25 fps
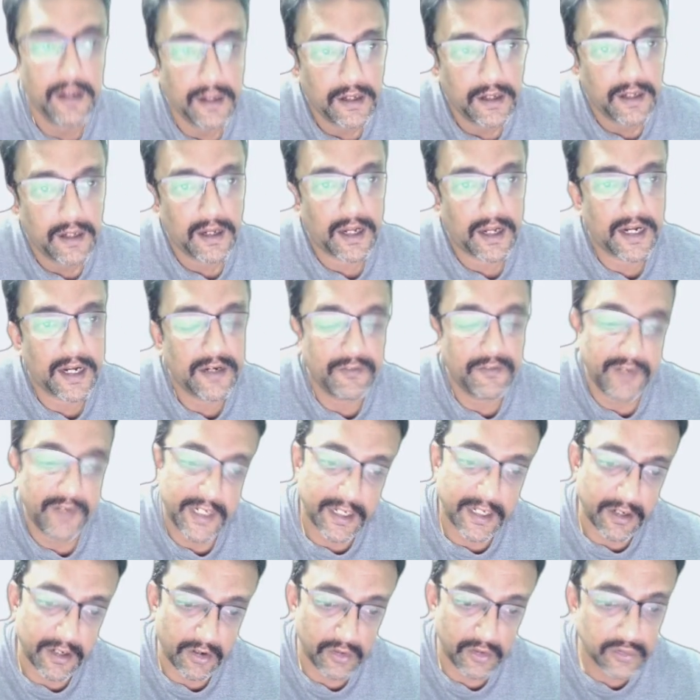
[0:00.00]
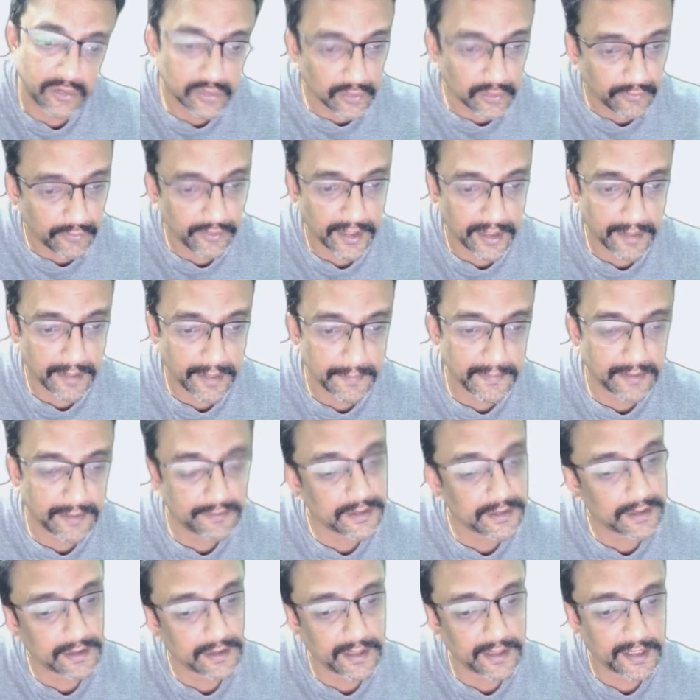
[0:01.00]
and we can also farm our
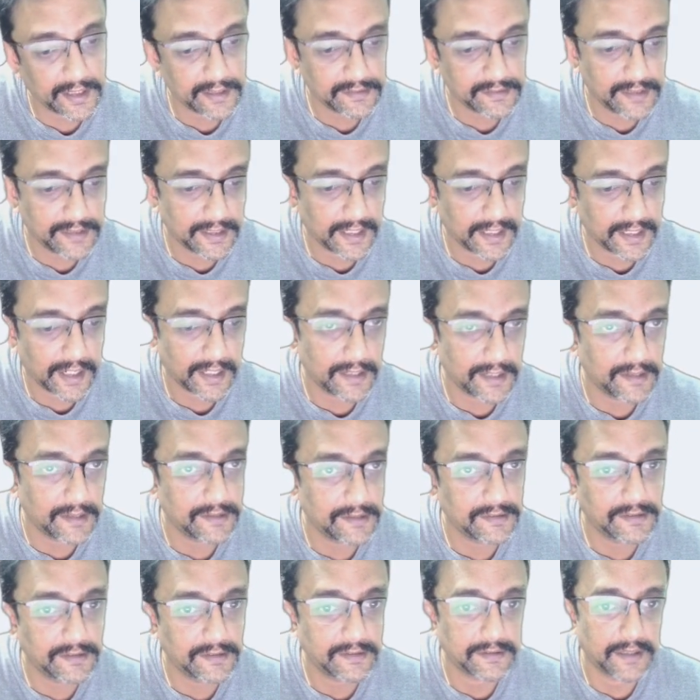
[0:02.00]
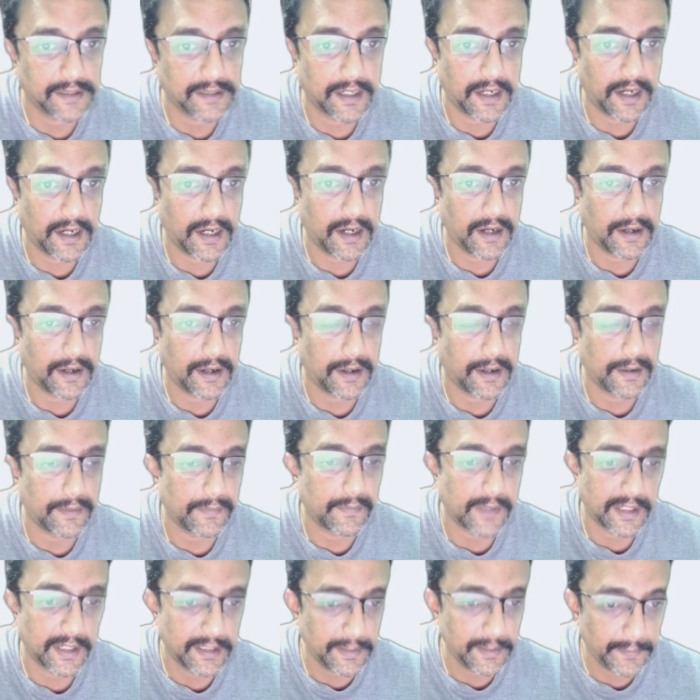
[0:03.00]
legacy characters at
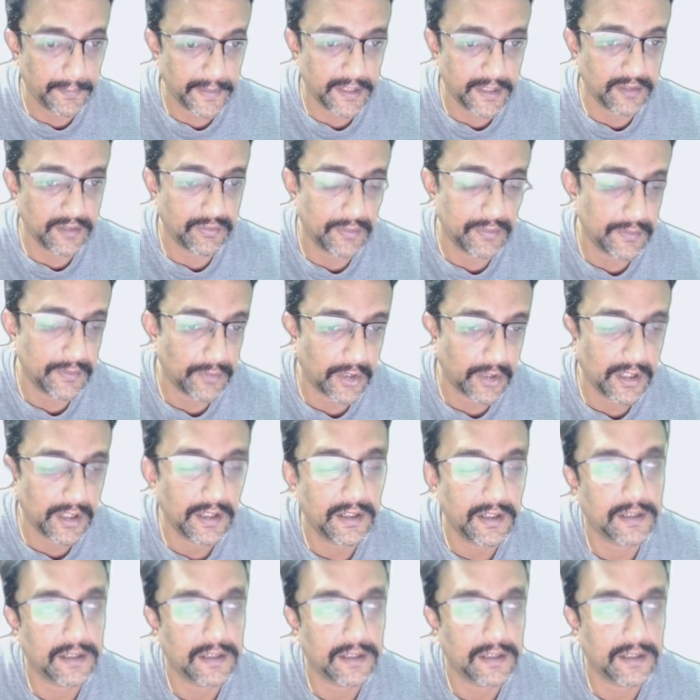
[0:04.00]
the pace we want.